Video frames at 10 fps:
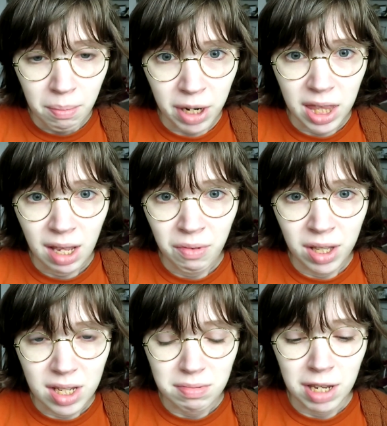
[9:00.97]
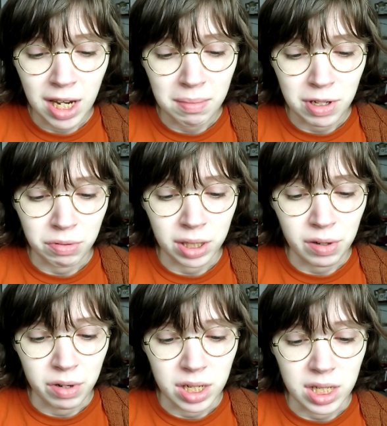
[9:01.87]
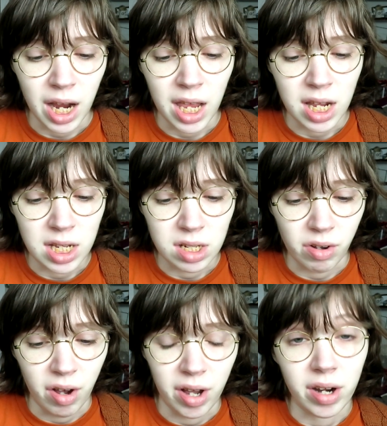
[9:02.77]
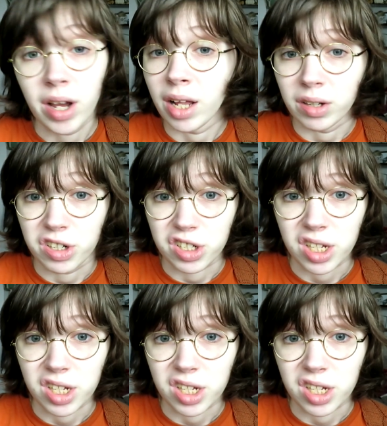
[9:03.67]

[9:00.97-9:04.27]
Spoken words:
But I think where this medium is really going to shine is on a larger